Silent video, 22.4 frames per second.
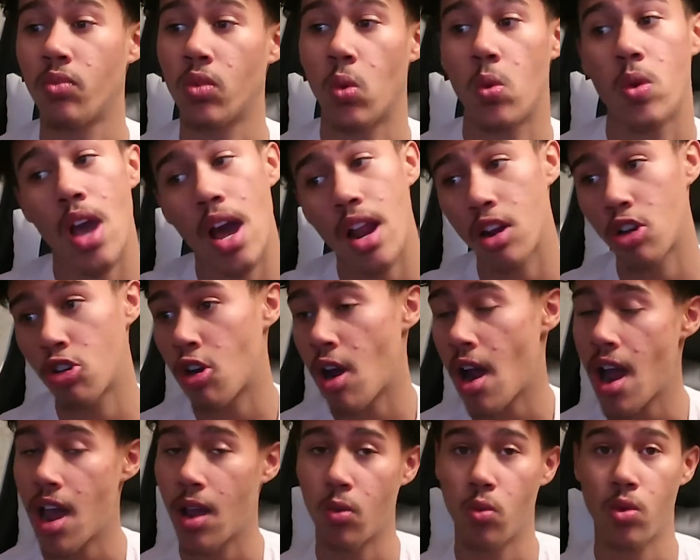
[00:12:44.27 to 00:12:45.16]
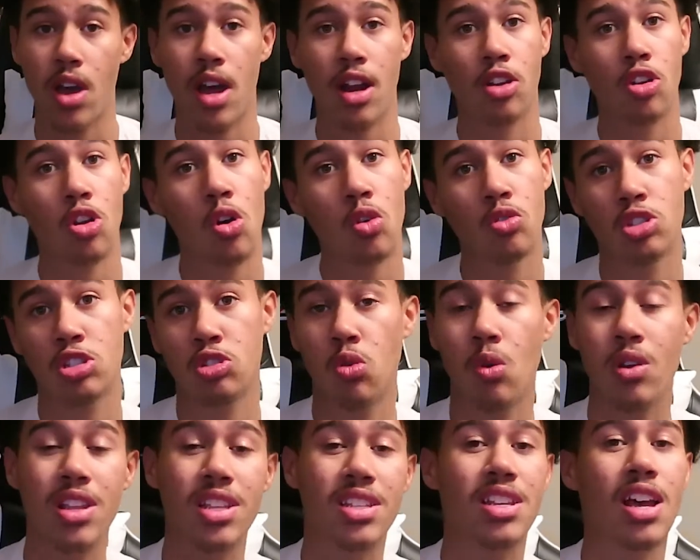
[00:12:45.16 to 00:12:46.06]
We gotta grind. We gotta go
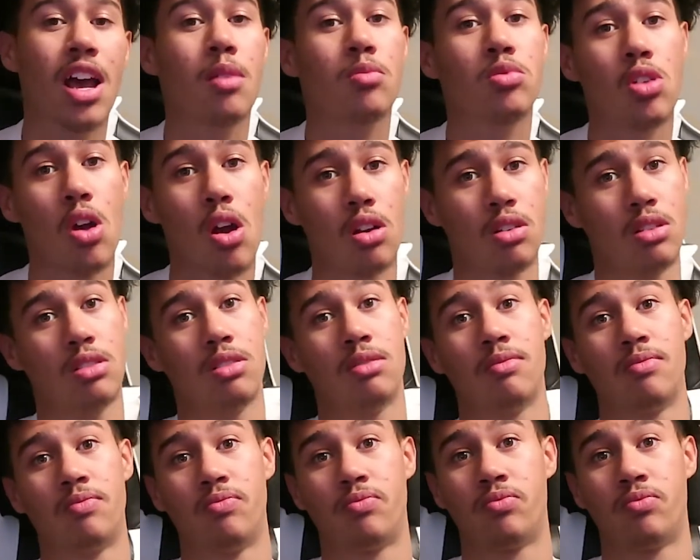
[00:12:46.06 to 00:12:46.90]
20 times harder.